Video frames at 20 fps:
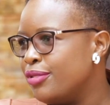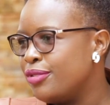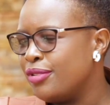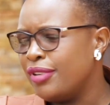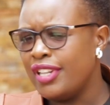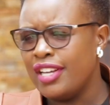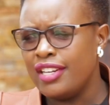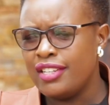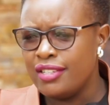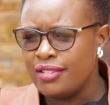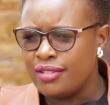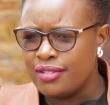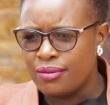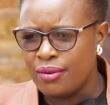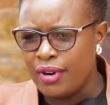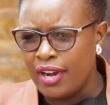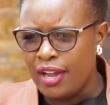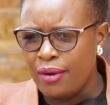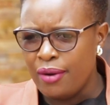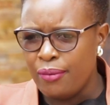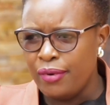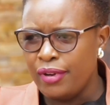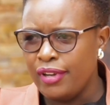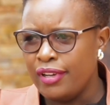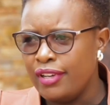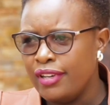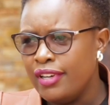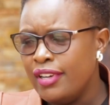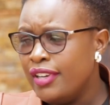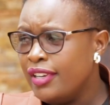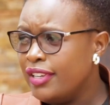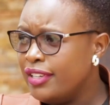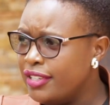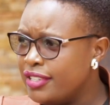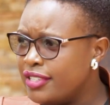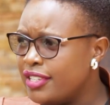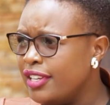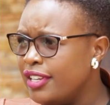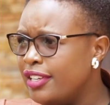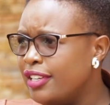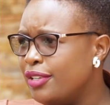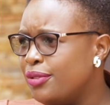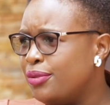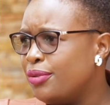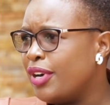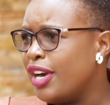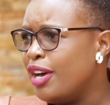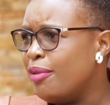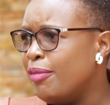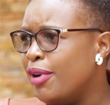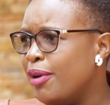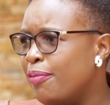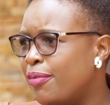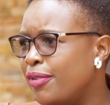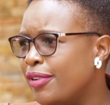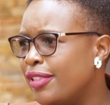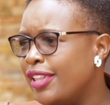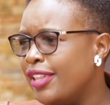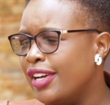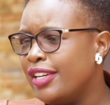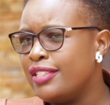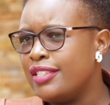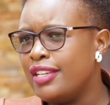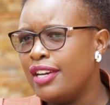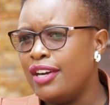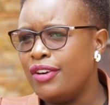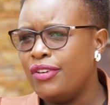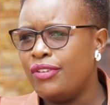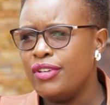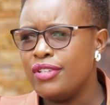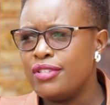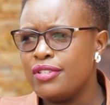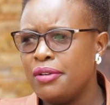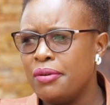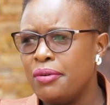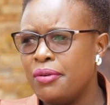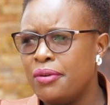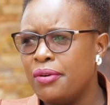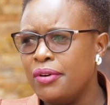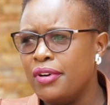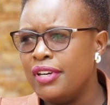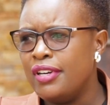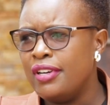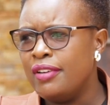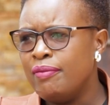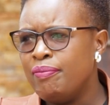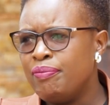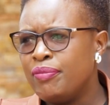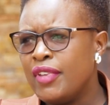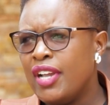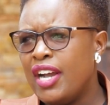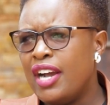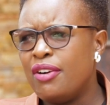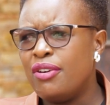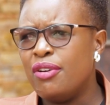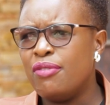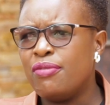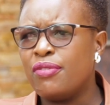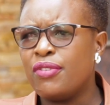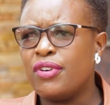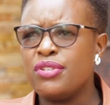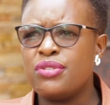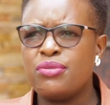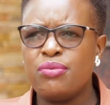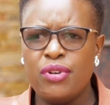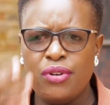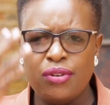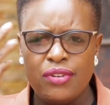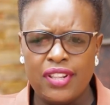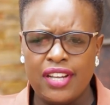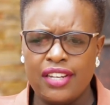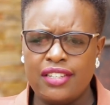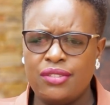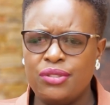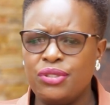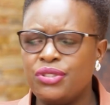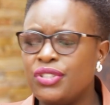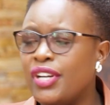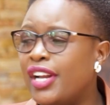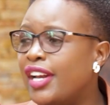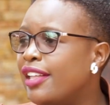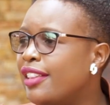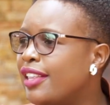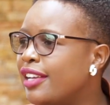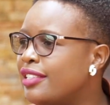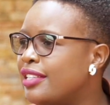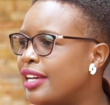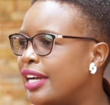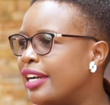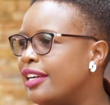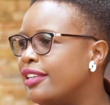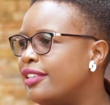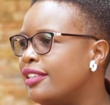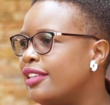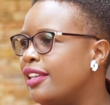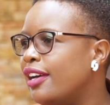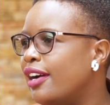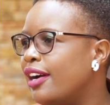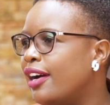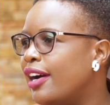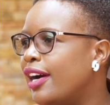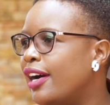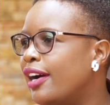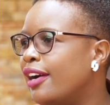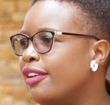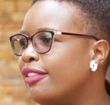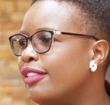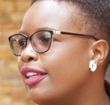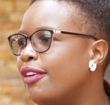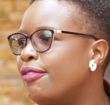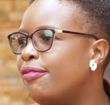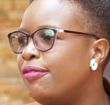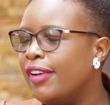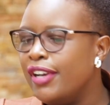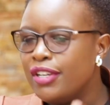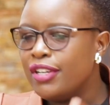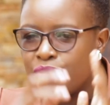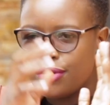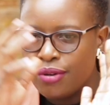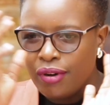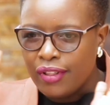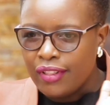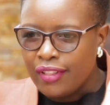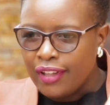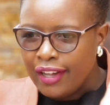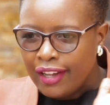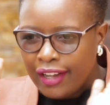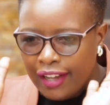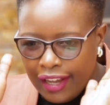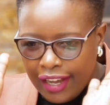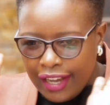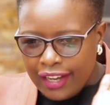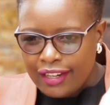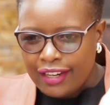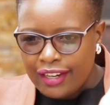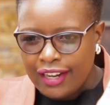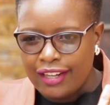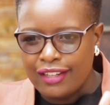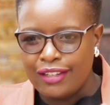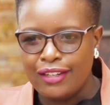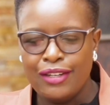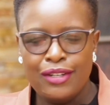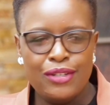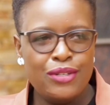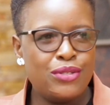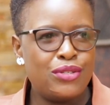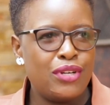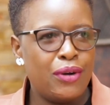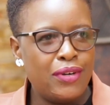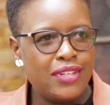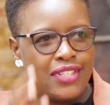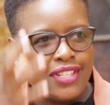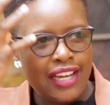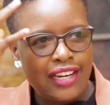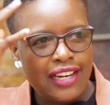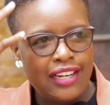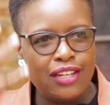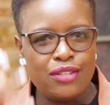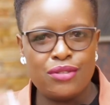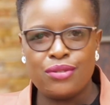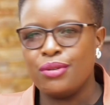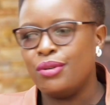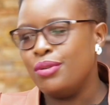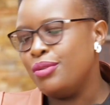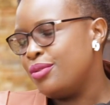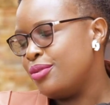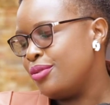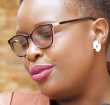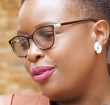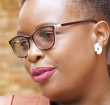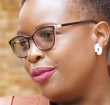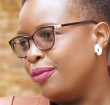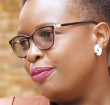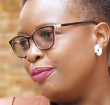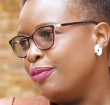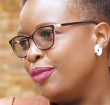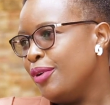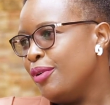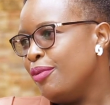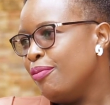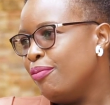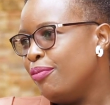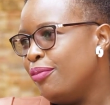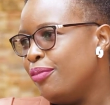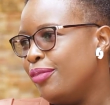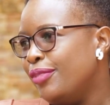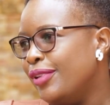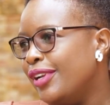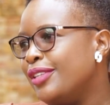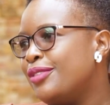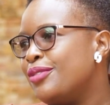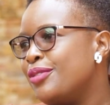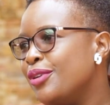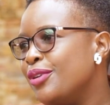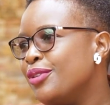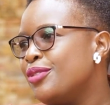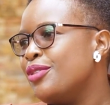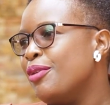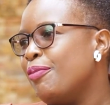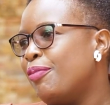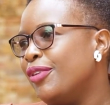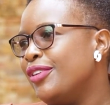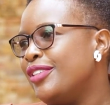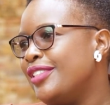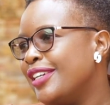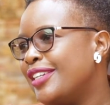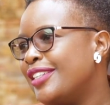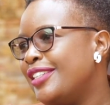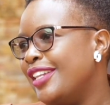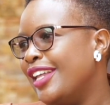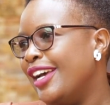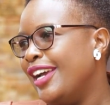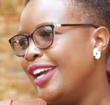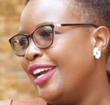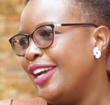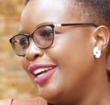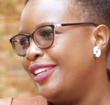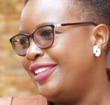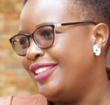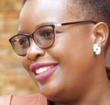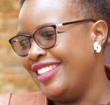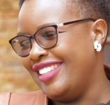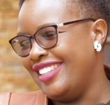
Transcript: Wow. So that is why we decided to come up with that dressing code. And of course, we knew that usually they target the face or the head. And of course, so we said, let's also protect the head.